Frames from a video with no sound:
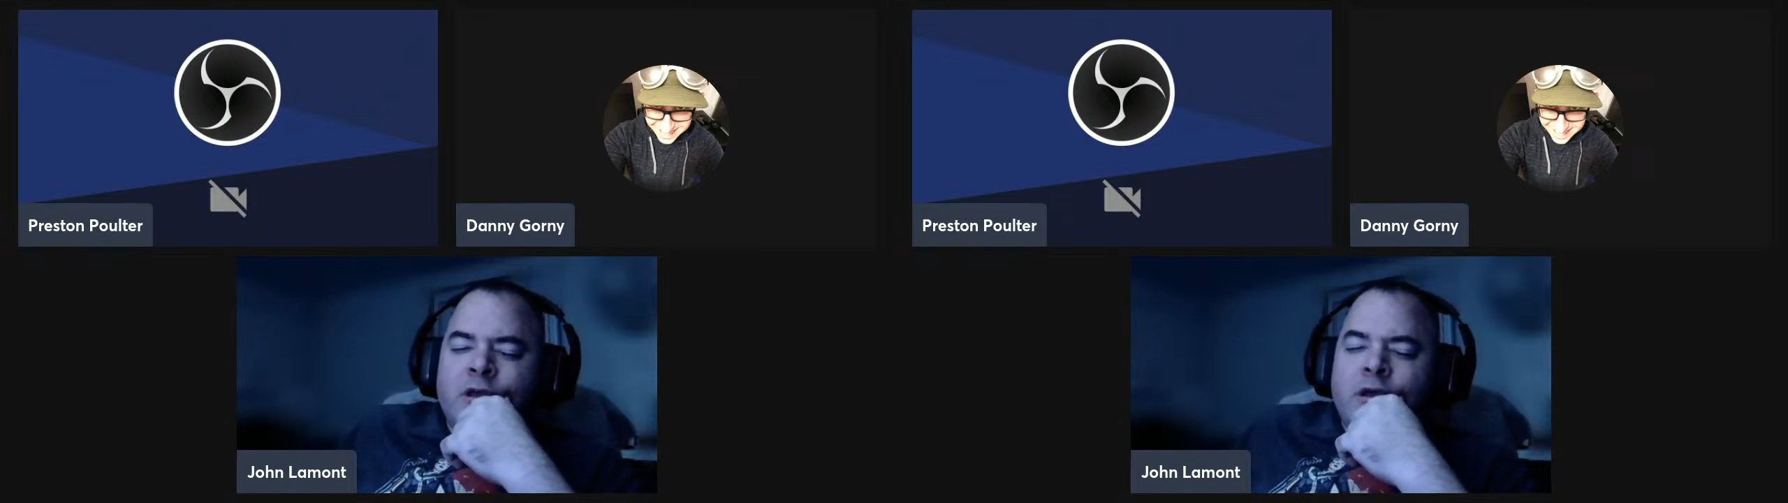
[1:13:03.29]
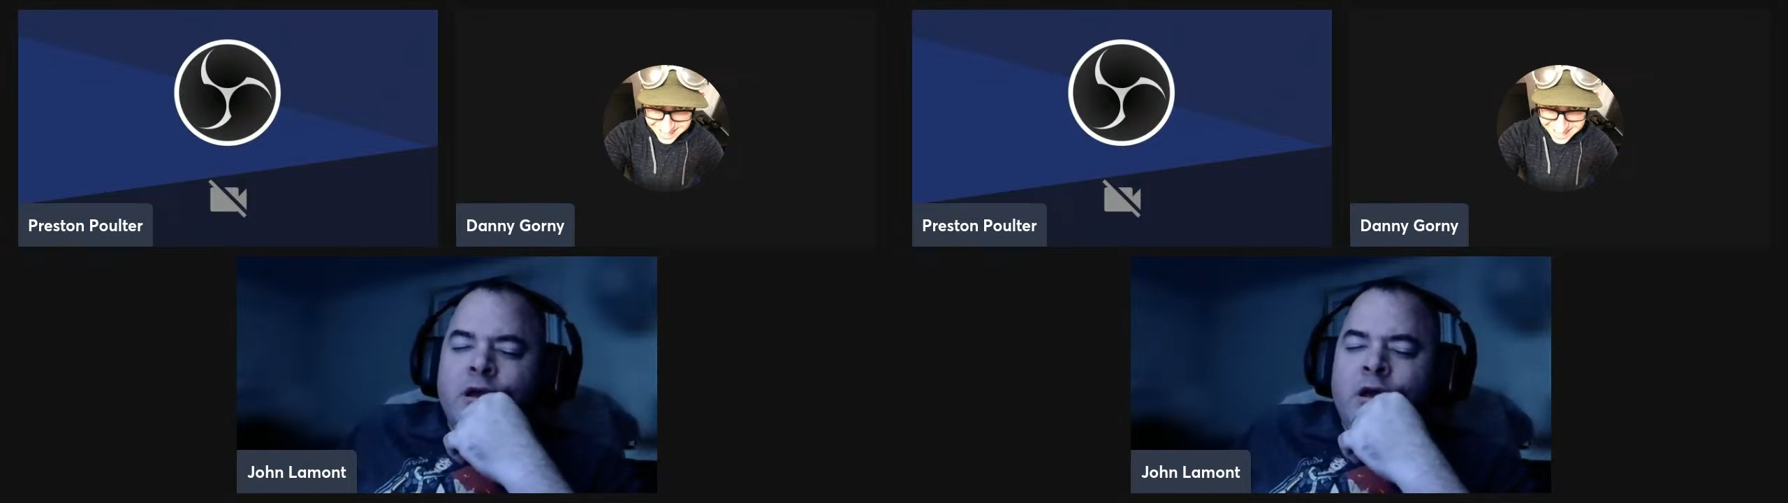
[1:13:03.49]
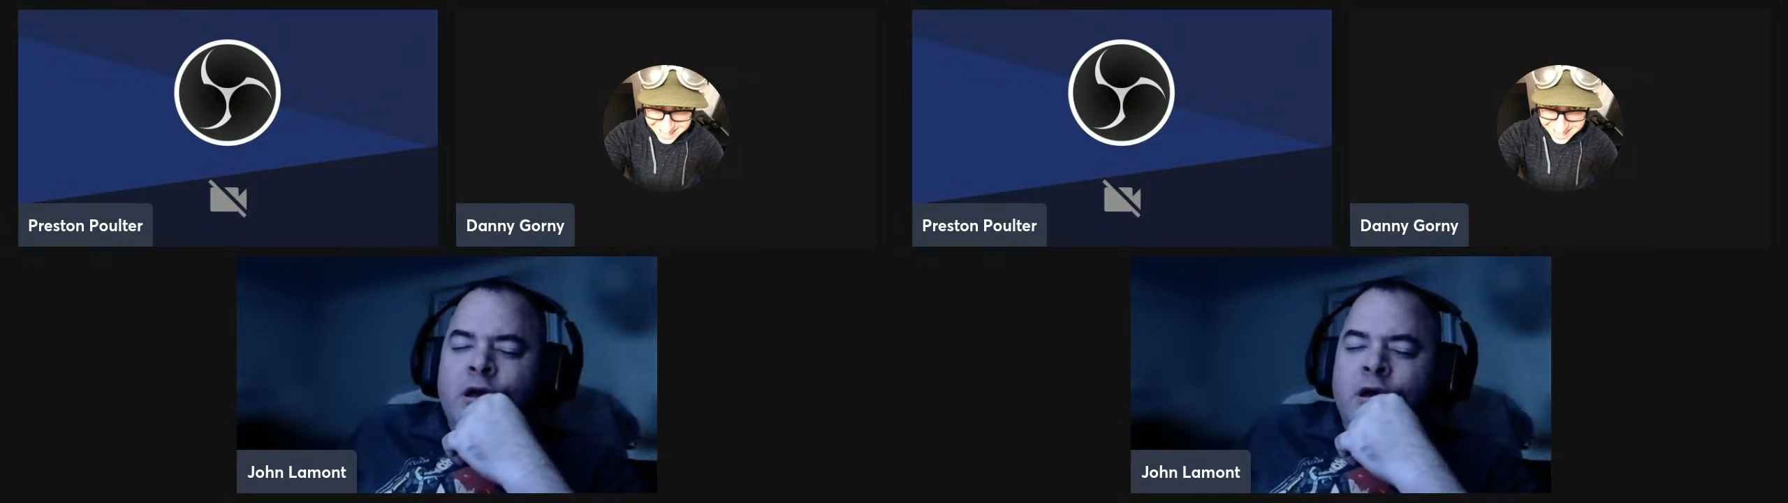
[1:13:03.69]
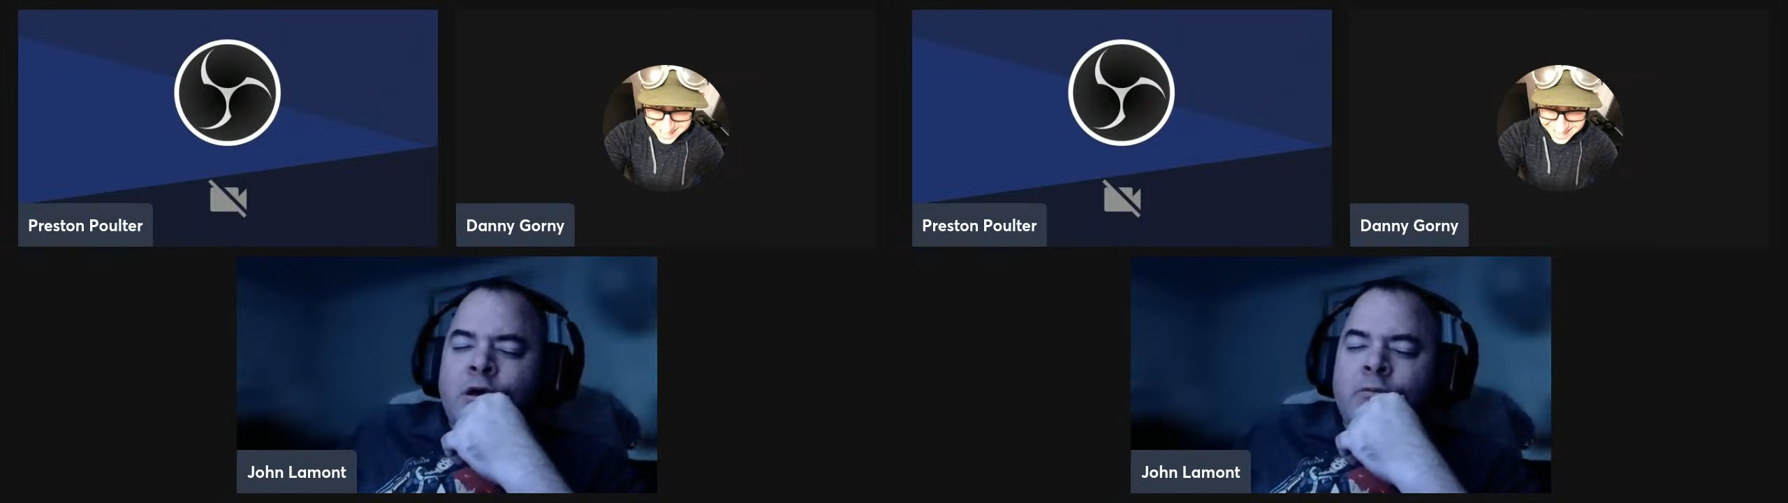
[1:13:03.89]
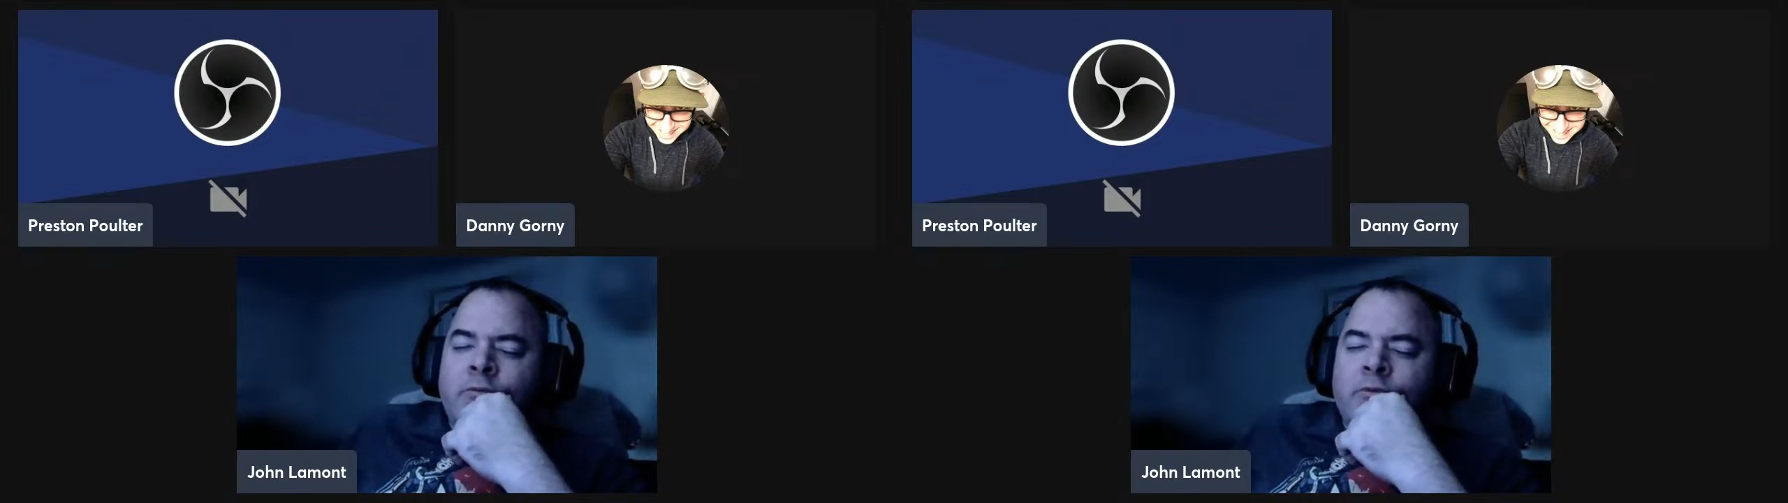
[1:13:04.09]

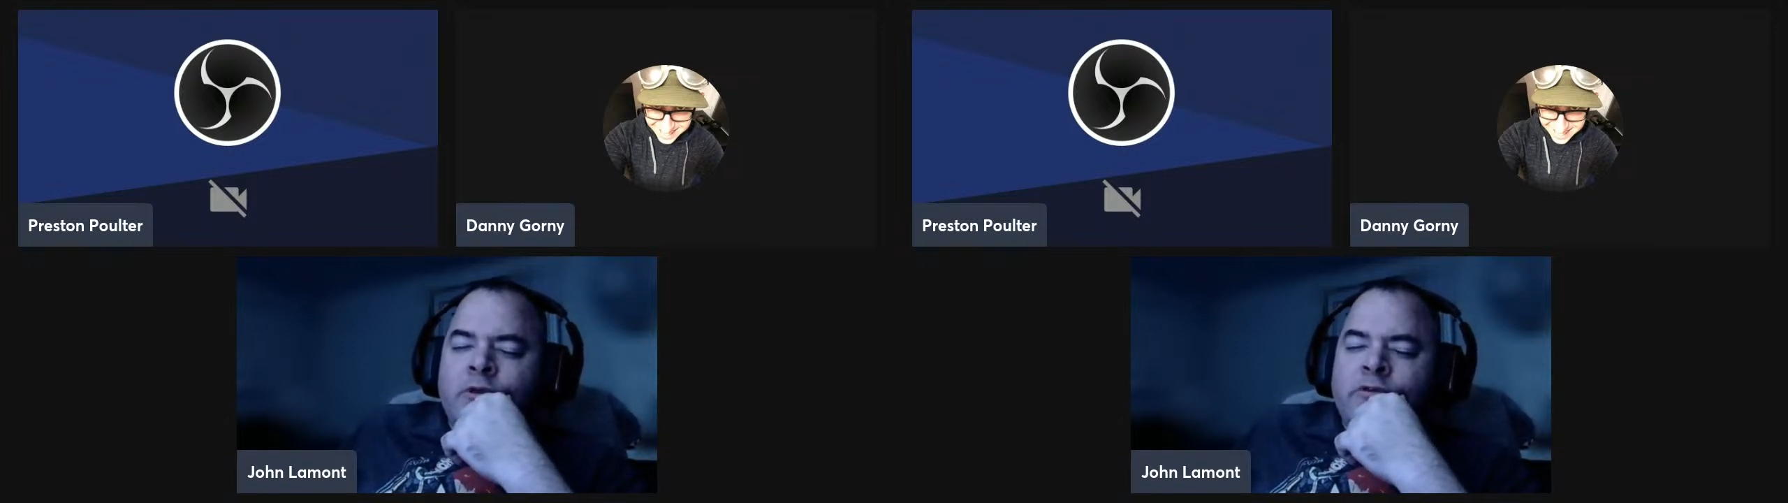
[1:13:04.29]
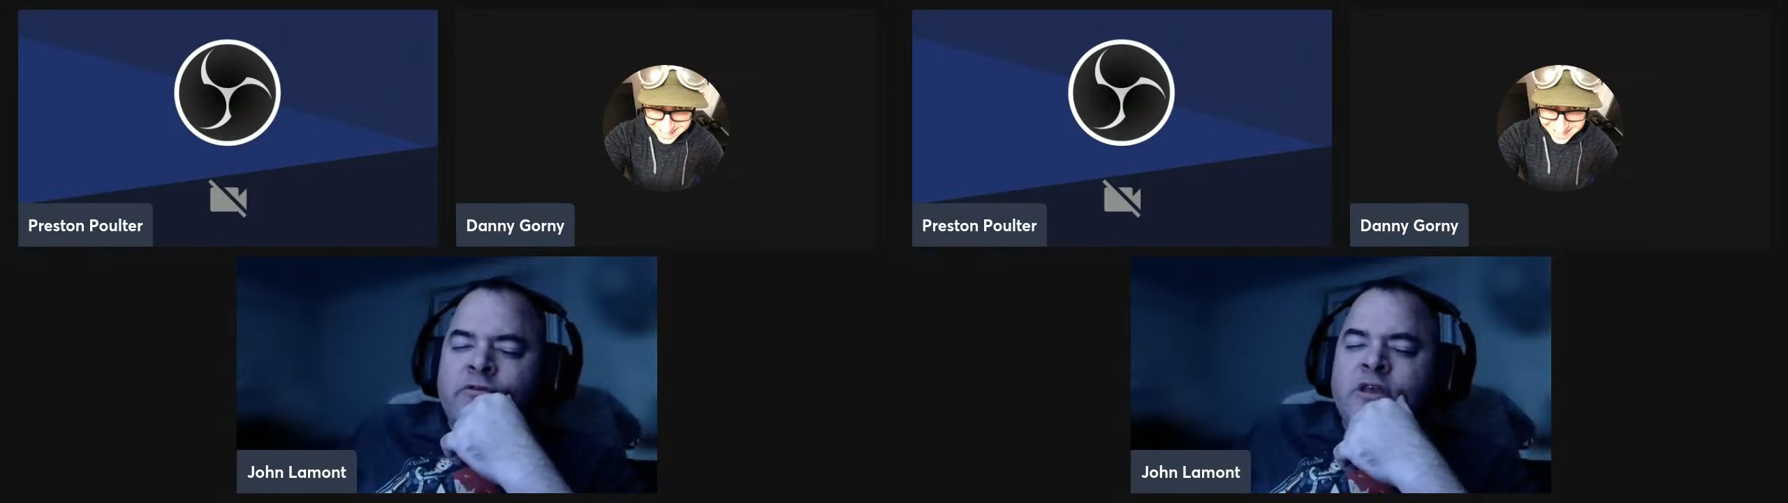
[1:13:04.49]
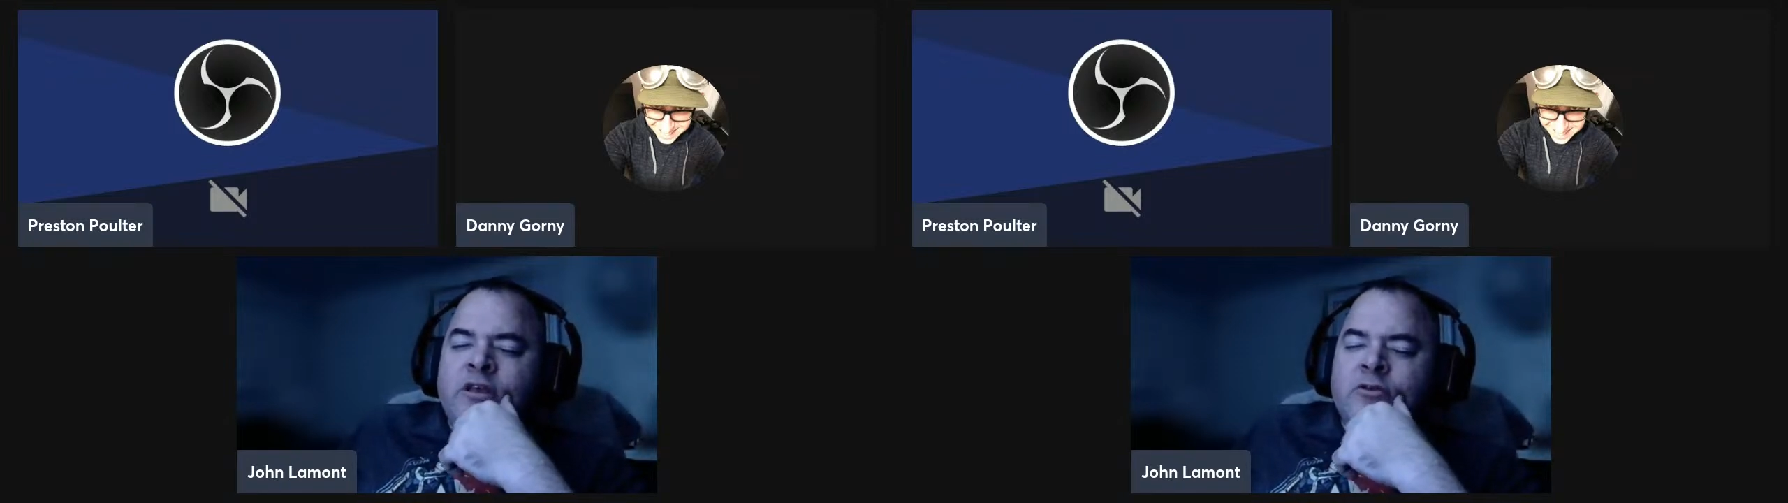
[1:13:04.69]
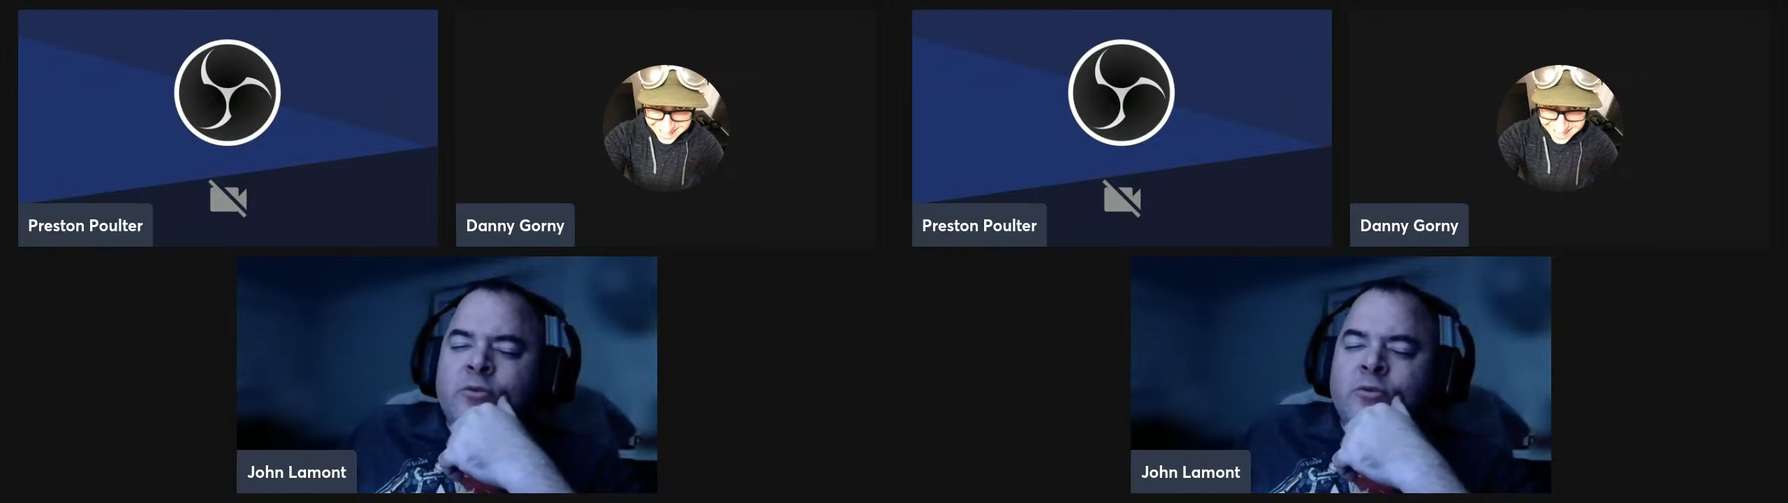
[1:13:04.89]
the scene to